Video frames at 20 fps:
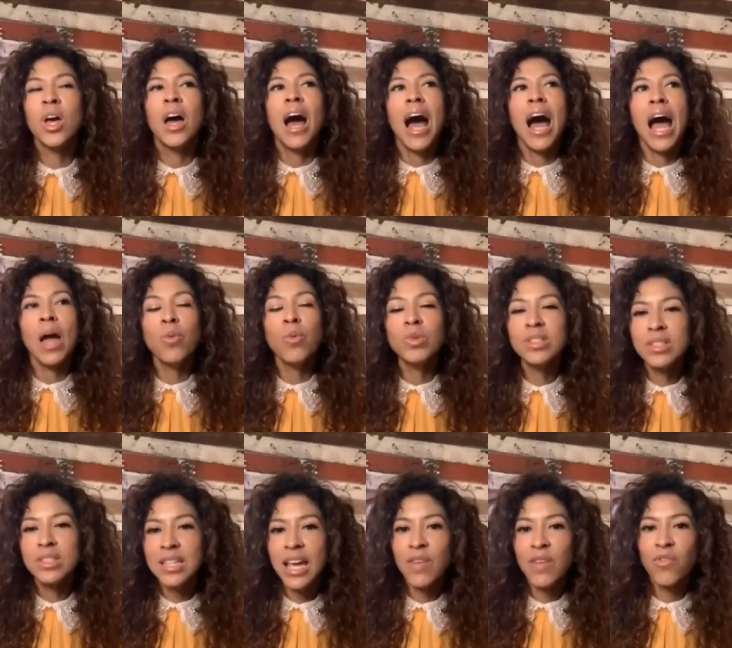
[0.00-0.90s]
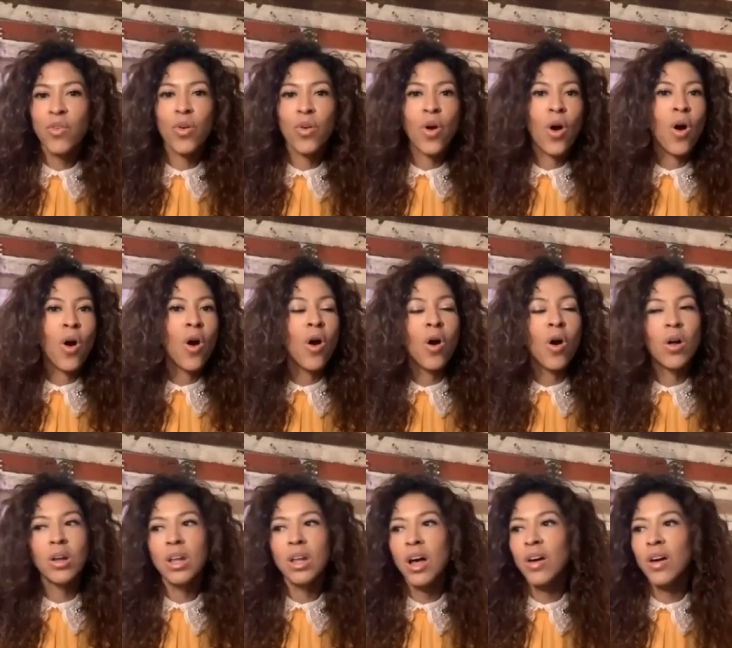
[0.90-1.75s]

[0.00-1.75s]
I would say for all